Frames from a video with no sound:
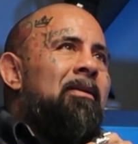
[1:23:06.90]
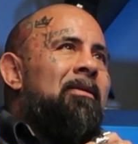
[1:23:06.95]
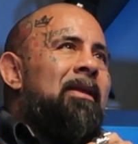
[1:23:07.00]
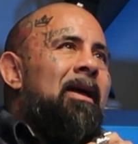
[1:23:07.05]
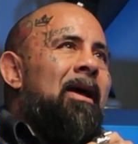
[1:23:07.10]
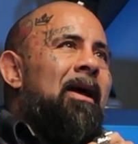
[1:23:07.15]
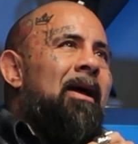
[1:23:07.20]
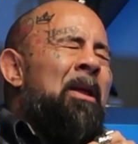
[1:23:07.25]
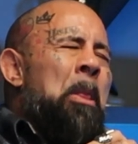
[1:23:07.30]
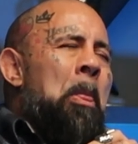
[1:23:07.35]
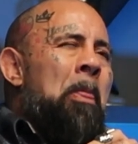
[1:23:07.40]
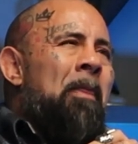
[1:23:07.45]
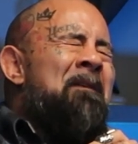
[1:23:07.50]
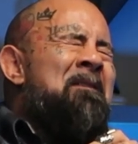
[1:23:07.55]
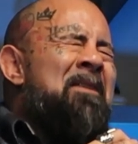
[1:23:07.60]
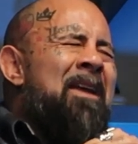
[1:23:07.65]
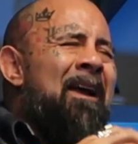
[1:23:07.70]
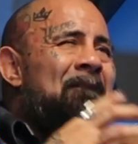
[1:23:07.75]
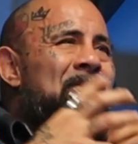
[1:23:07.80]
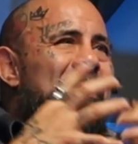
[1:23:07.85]
that
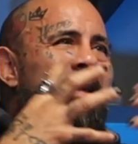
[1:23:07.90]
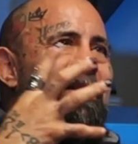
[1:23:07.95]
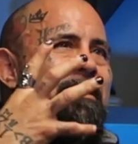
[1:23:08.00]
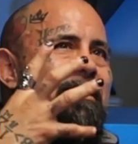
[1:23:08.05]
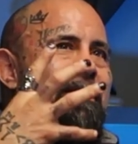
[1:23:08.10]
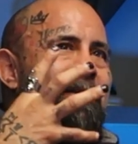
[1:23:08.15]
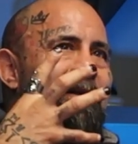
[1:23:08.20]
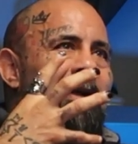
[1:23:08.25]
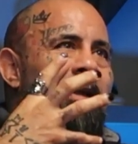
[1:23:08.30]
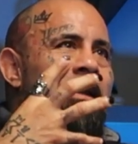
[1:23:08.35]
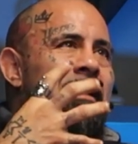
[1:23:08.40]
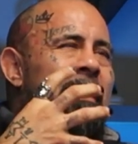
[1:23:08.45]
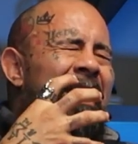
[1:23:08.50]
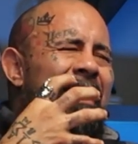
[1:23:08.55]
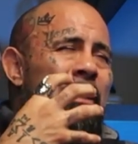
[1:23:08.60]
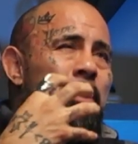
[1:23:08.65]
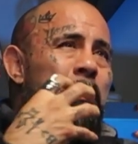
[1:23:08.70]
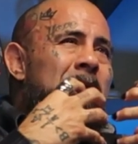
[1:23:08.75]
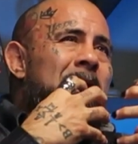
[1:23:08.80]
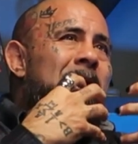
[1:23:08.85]
you have this
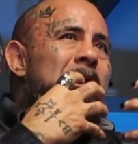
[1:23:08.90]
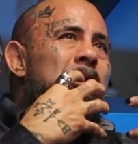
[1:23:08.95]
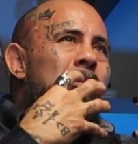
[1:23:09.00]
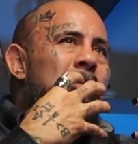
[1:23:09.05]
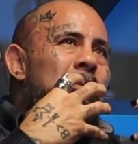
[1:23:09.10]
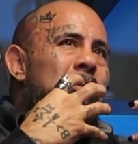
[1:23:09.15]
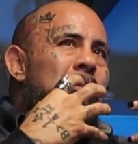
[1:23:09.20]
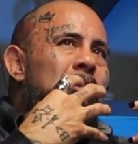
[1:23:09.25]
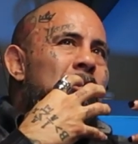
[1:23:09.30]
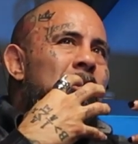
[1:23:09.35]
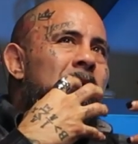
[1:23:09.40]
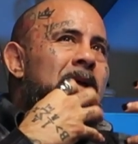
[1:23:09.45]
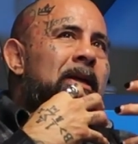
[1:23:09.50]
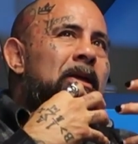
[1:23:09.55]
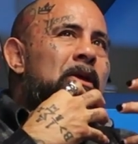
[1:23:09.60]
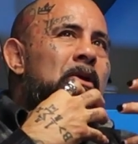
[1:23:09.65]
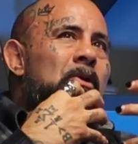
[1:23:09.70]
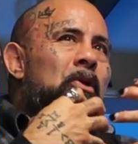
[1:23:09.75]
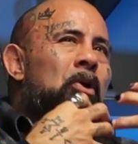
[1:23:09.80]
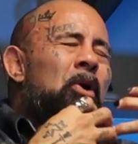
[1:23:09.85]
innate,
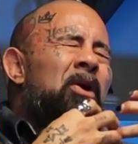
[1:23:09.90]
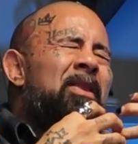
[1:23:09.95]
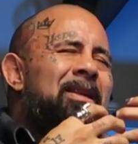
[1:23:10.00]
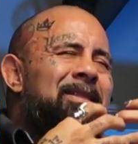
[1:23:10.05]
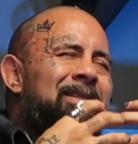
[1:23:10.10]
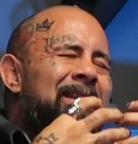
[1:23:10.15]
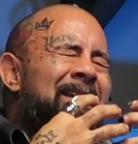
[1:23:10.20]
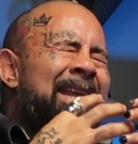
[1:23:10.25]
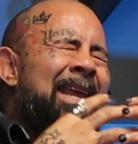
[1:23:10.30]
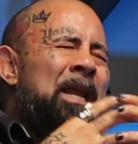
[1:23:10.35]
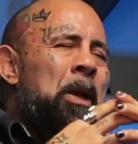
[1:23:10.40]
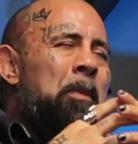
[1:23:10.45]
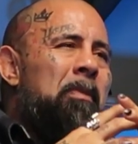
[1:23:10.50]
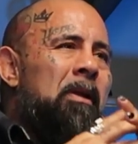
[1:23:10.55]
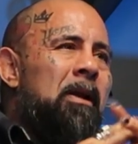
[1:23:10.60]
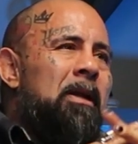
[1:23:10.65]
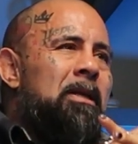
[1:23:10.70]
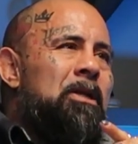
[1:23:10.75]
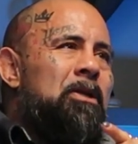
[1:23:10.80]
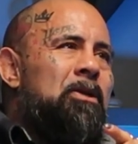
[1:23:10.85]
you learn this innate
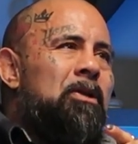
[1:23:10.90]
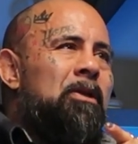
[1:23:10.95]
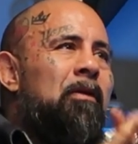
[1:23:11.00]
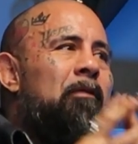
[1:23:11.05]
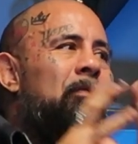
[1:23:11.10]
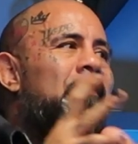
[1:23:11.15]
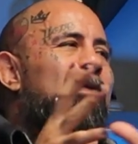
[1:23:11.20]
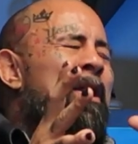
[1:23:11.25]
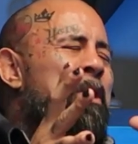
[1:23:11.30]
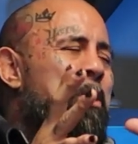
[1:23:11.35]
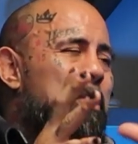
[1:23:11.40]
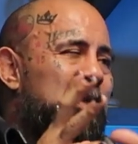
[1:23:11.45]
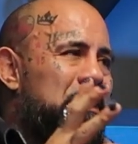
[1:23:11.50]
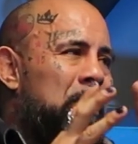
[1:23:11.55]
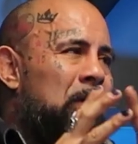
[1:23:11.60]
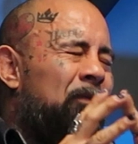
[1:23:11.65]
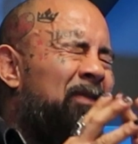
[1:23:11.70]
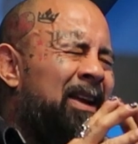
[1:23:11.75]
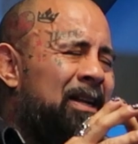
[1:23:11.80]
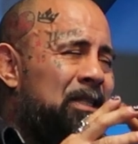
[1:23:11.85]
ability to defend
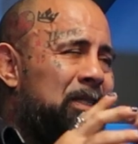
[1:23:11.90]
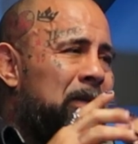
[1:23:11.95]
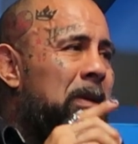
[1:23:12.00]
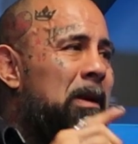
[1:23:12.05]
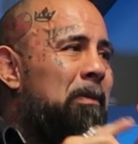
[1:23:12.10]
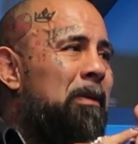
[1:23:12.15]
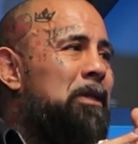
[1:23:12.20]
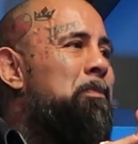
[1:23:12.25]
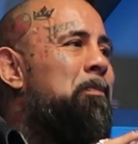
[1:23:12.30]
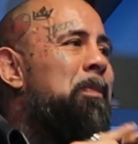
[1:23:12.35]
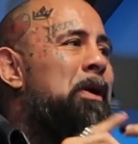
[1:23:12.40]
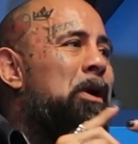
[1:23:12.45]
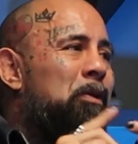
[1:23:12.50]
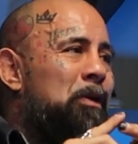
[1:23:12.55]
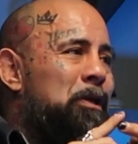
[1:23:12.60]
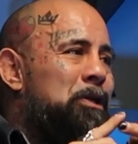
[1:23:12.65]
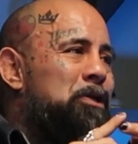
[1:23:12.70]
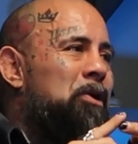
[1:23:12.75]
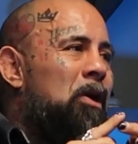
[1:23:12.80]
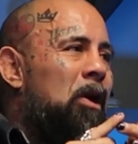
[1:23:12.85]
yourself against somebody much bigger
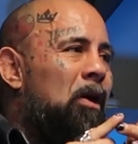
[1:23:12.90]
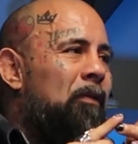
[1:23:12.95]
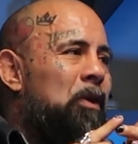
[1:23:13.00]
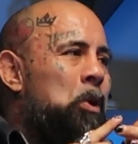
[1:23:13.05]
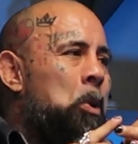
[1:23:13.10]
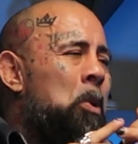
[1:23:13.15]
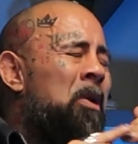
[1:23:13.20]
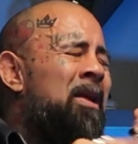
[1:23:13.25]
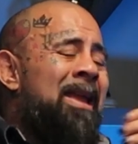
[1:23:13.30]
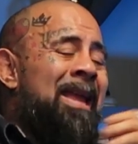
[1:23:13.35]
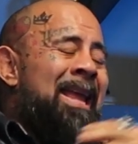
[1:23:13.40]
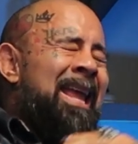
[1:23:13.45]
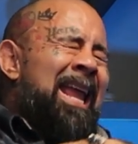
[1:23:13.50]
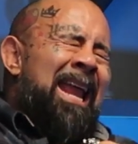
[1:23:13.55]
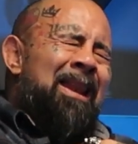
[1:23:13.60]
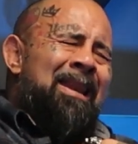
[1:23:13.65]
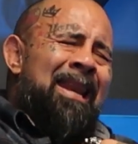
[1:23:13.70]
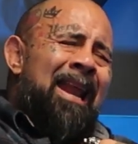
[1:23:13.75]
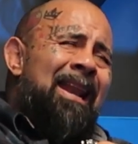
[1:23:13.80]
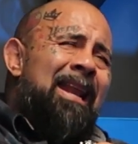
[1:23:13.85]
and stronger than you,
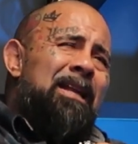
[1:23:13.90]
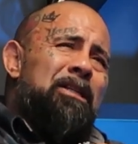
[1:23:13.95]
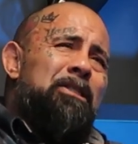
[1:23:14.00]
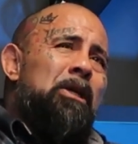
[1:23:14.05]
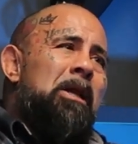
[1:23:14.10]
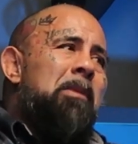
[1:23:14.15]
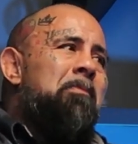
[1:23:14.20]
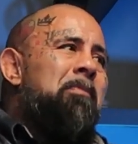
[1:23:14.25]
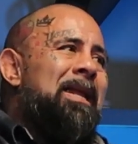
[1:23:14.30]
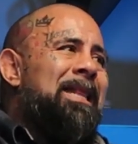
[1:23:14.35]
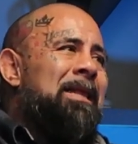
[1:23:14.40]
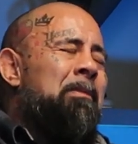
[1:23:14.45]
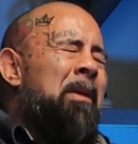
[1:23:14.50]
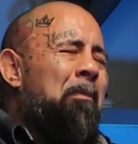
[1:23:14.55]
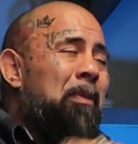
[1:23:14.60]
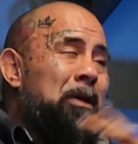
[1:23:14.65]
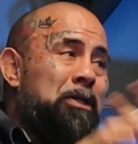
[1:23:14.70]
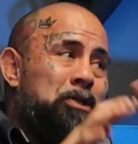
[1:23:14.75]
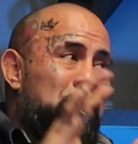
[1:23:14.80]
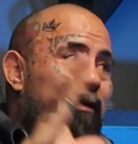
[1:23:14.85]
and not necessarily beat them up,
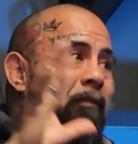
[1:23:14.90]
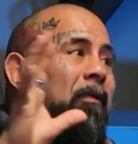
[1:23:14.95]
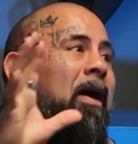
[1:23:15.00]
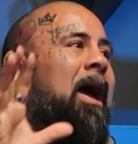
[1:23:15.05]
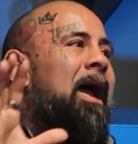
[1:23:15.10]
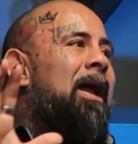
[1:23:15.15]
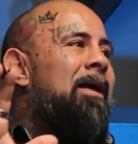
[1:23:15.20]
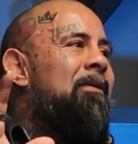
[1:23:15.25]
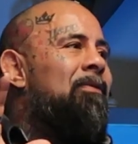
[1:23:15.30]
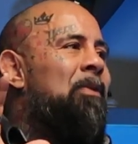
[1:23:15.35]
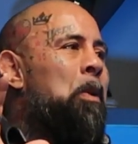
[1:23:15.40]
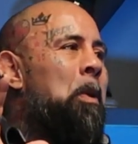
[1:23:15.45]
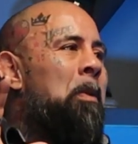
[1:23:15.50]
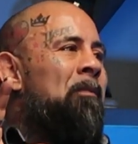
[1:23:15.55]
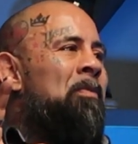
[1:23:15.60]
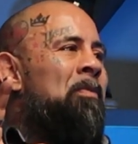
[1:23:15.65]
but survive.